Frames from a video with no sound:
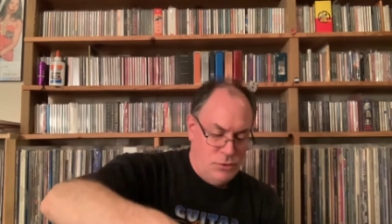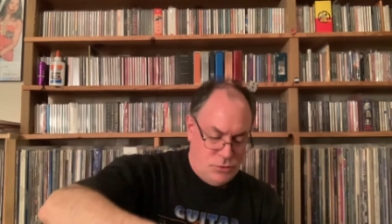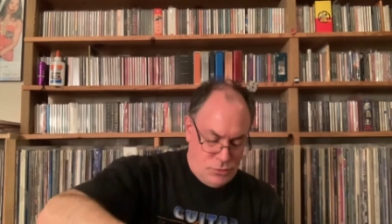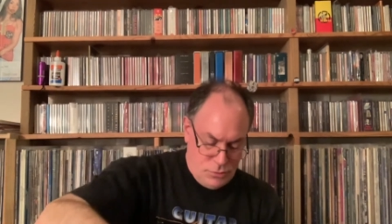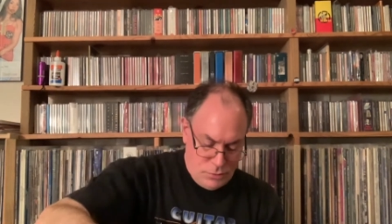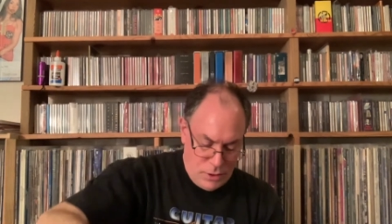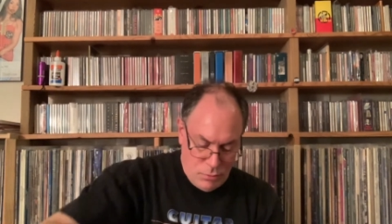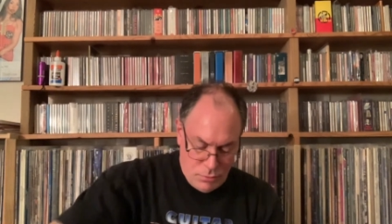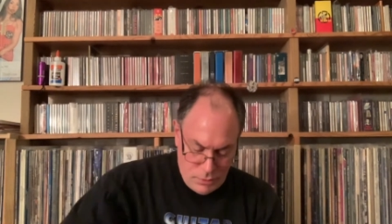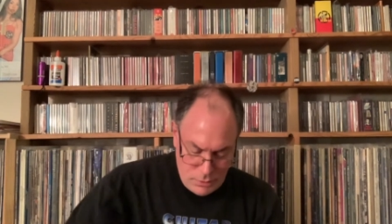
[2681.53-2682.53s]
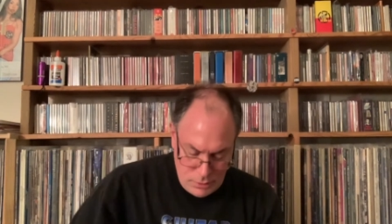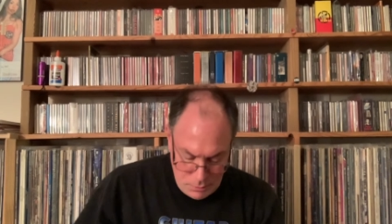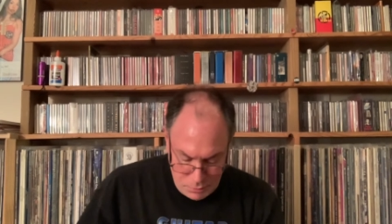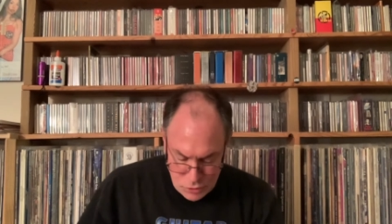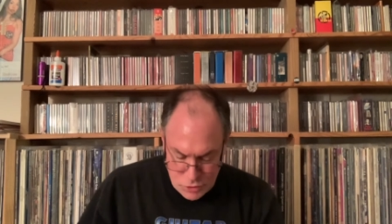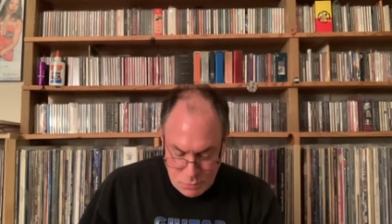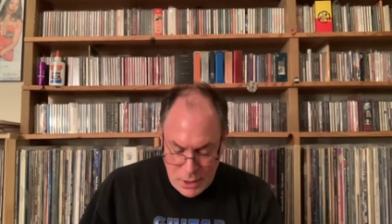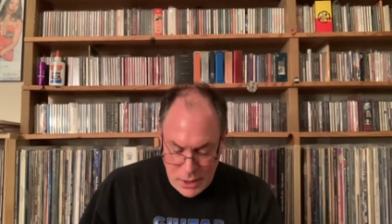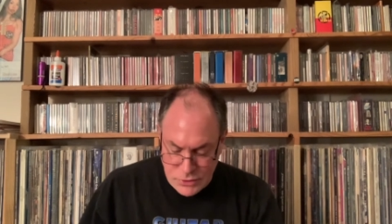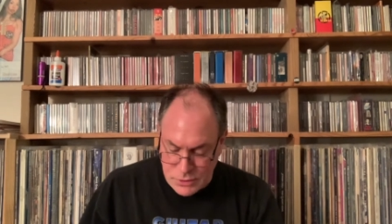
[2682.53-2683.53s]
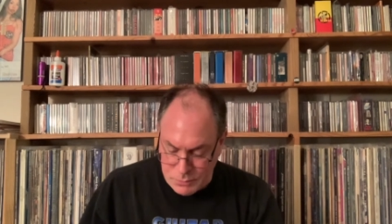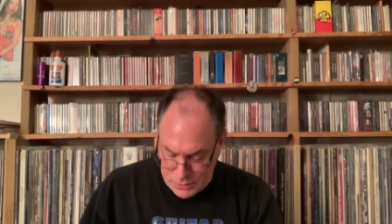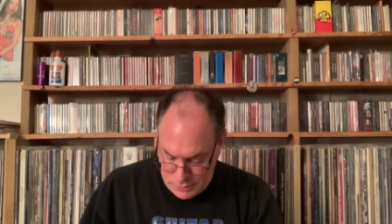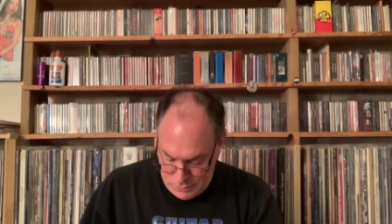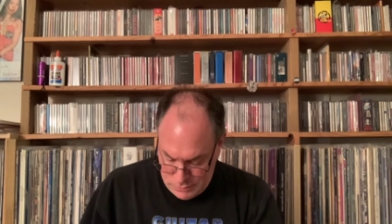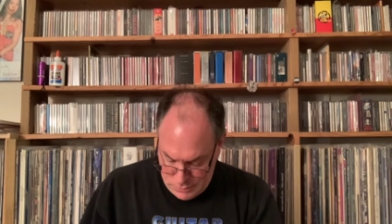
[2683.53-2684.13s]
So they weren't really, yeah, could you buy something?